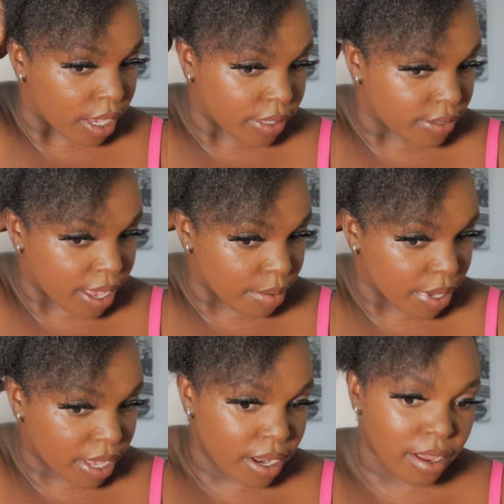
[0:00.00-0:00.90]
It's
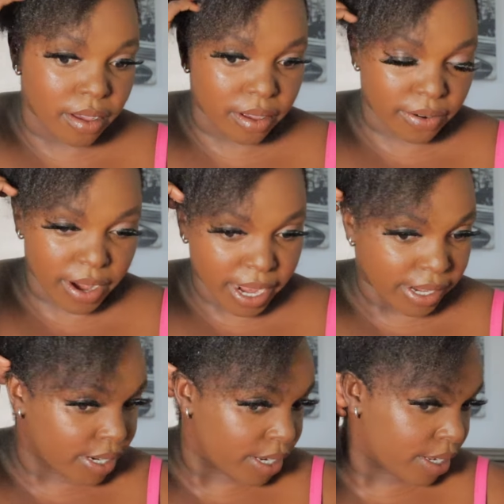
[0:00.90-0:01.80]
coming along,
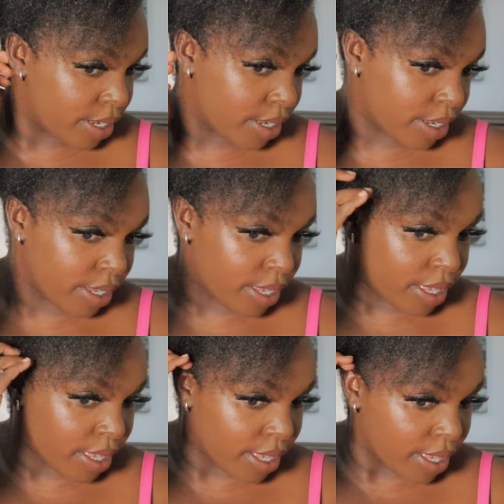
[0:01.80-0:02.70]
right?
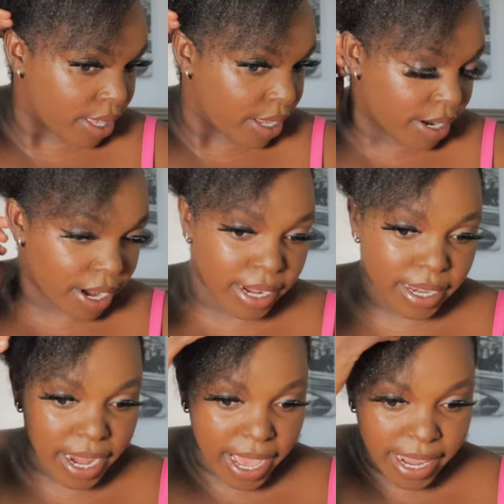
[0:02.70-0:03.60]

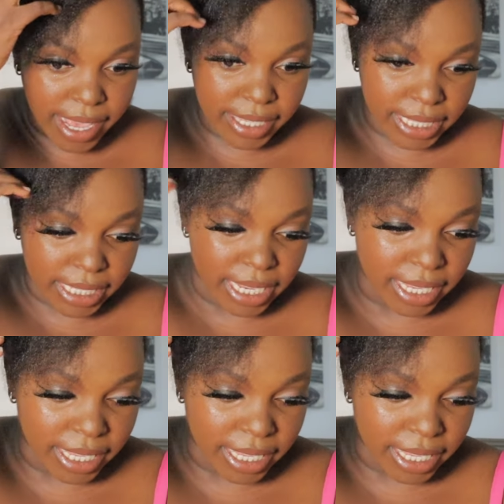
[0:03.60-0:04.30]
Right, ladies.